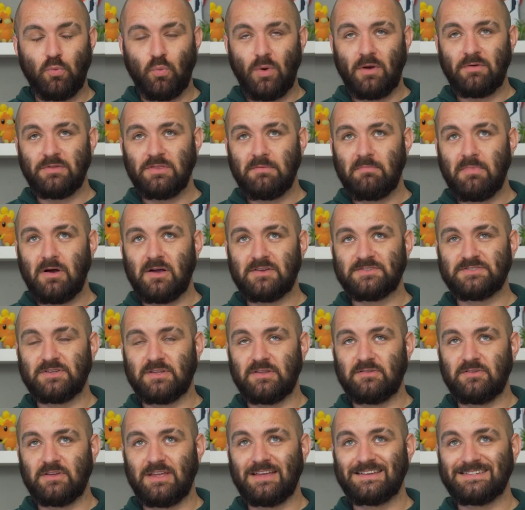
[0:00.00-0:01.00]
wearing the mask on
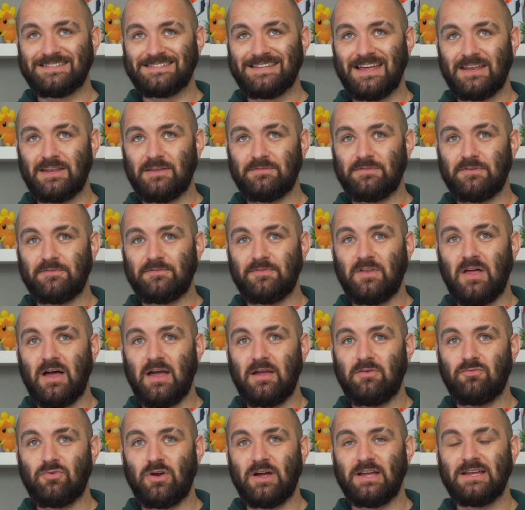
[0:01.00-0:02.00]
the extent of the
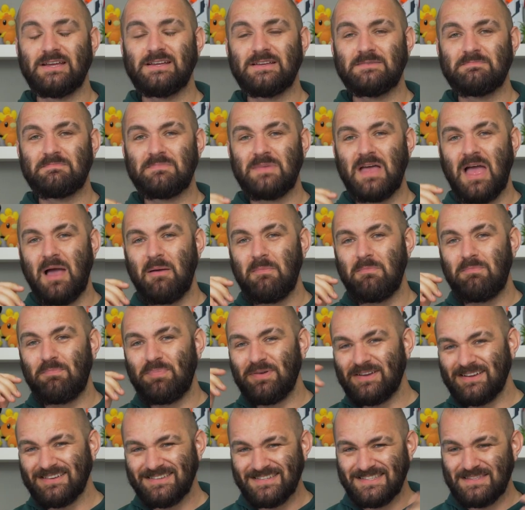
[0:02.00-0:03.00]
flight, right?
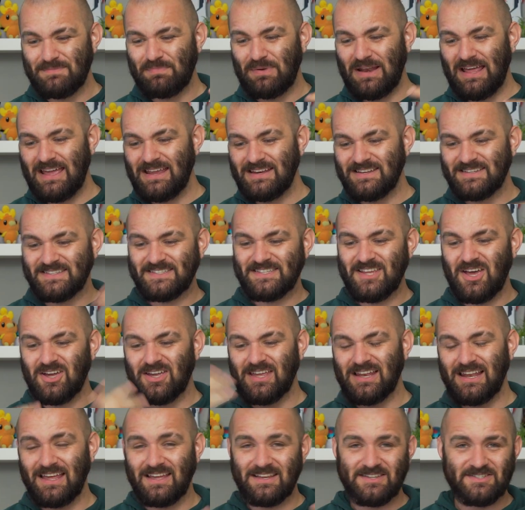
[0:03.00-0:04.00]
Because the plane is
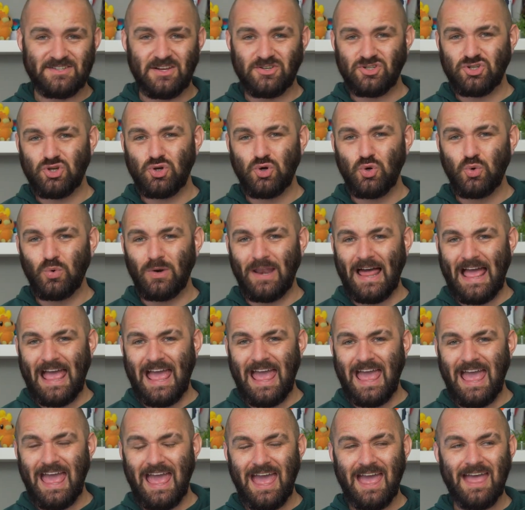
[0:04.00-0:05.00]
circulating such cool
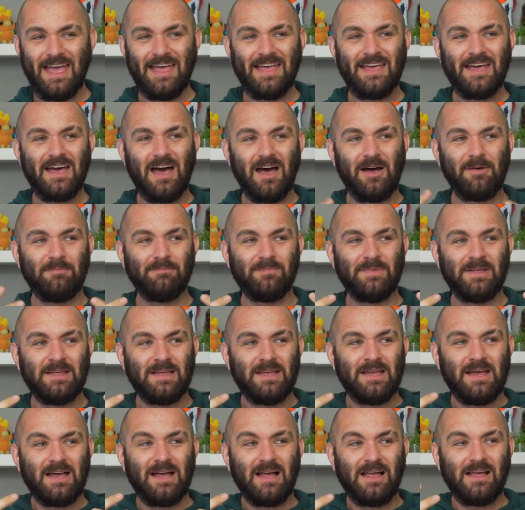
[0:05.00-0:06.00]
air,
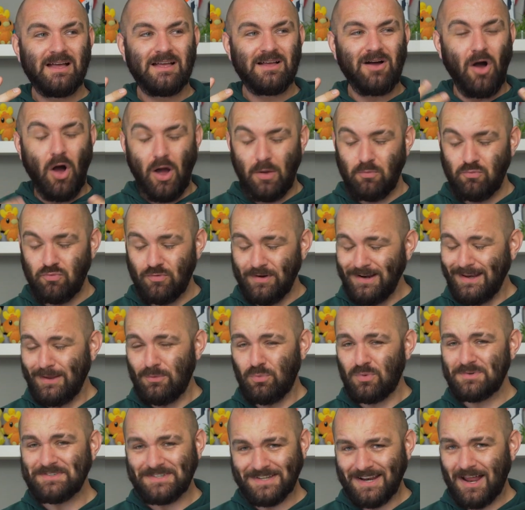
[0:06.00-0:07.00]
I really
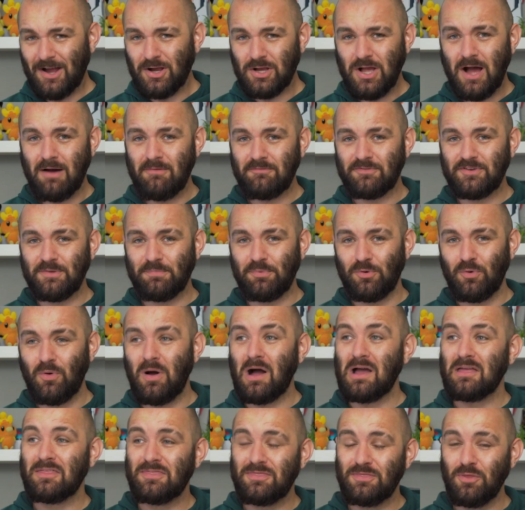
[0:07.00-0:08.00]
wasn't uncomfortable.
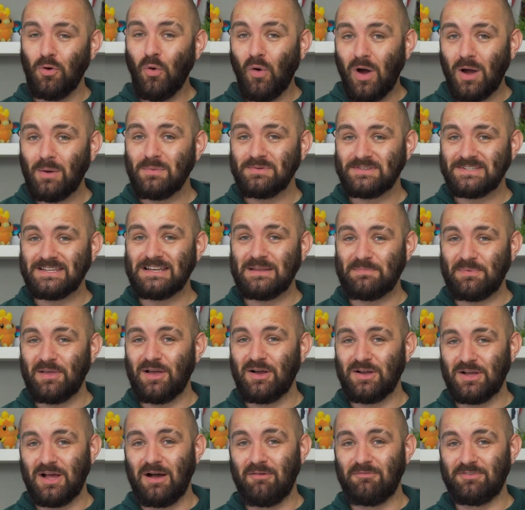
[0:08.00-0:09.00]
I thought I was going to be
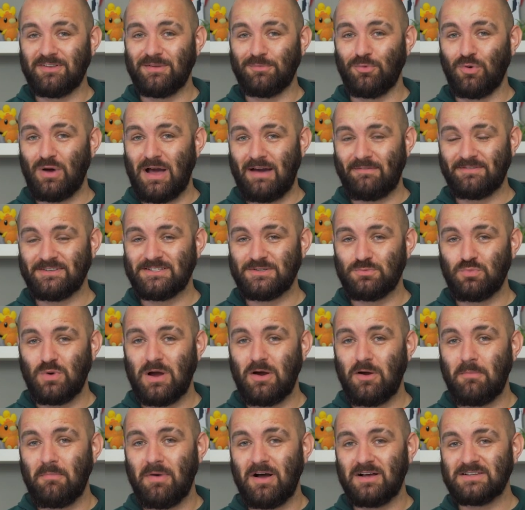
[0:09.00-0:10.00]
uncomfortable having to wear
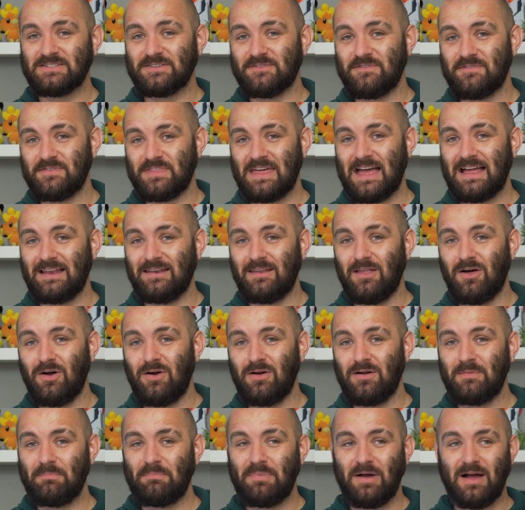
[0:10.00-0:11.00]
a mask for that
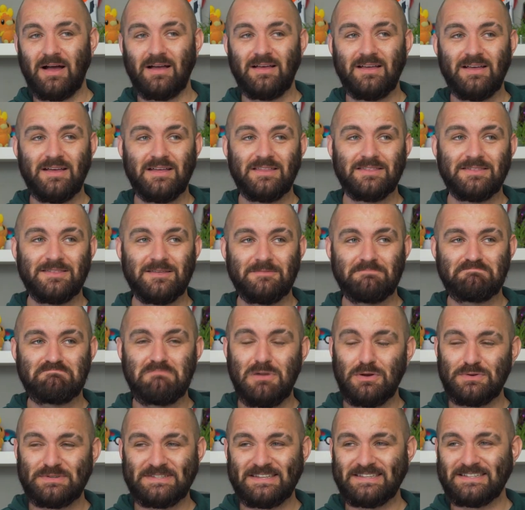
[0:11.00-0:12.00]
long, but the
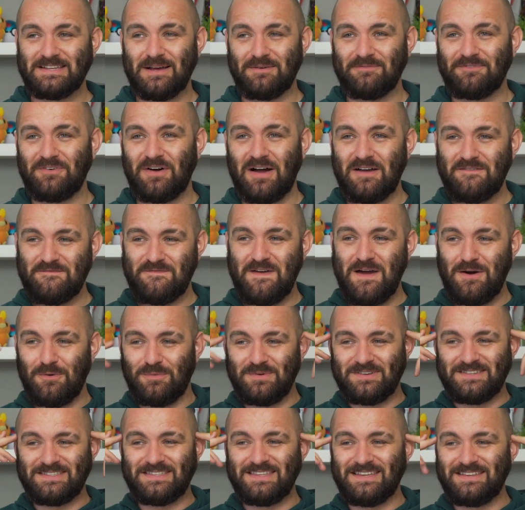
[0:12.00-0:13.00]
most discomfort I felt
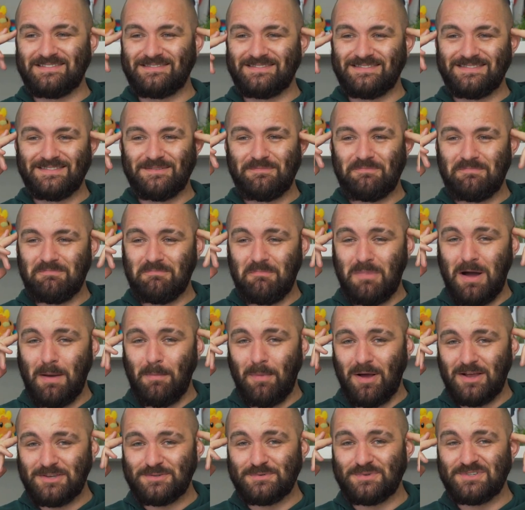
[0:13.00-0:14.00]
was that my
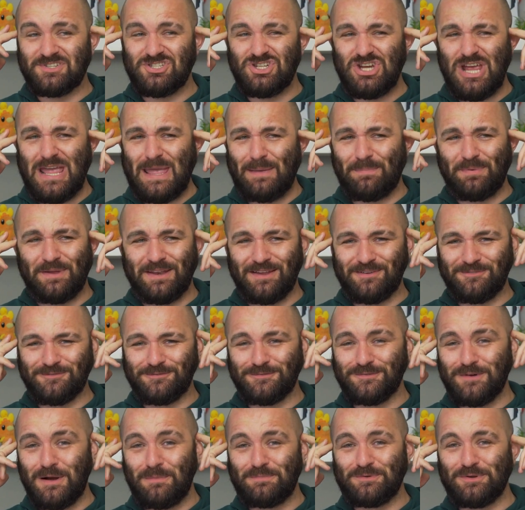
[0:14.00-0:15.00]
mask was cheap and it
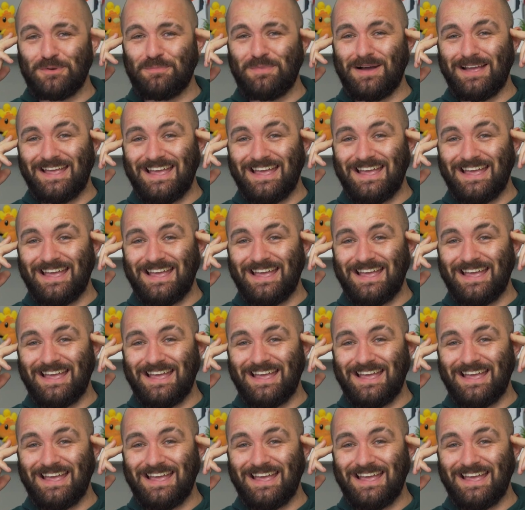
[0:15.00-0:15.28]
rubbed on my